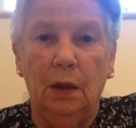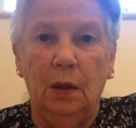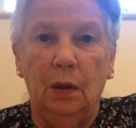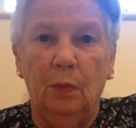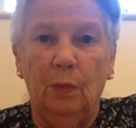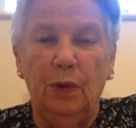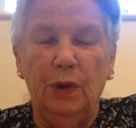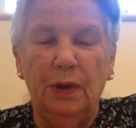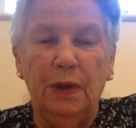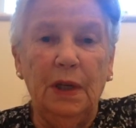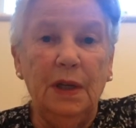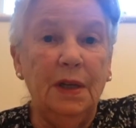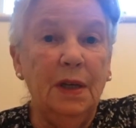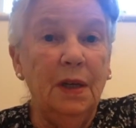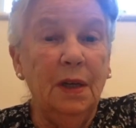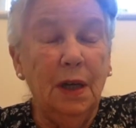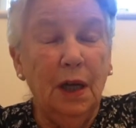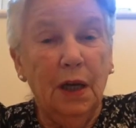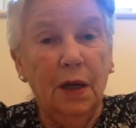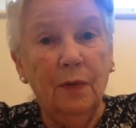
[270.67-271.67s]
But they
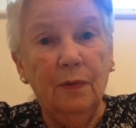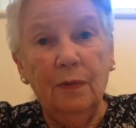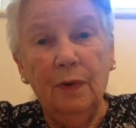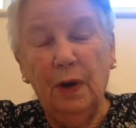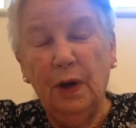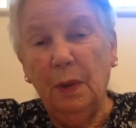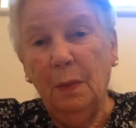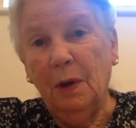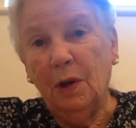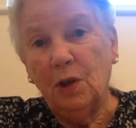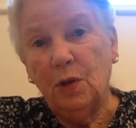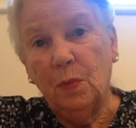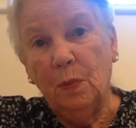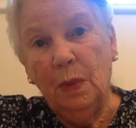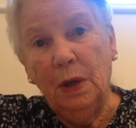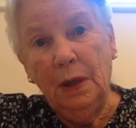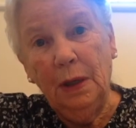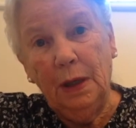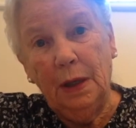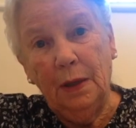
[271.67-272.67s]
didn't have very much
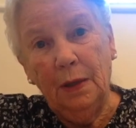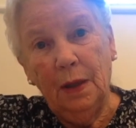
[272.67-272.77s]
money.